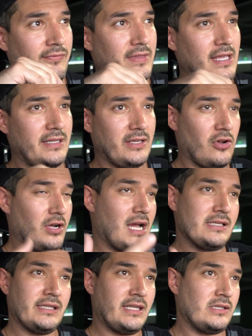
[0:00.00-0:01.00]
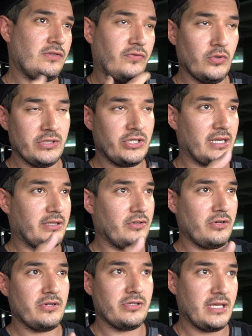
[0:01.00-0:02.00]
They did all kinds of things, fuel
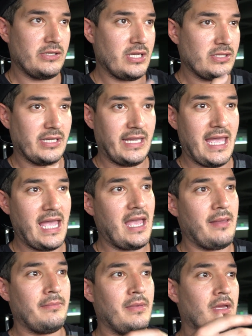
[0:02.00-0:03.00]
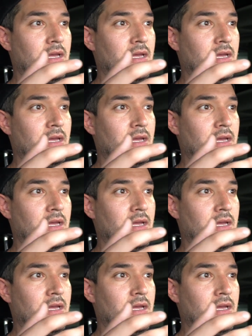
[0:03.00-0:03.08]
injectors, they changed the cam,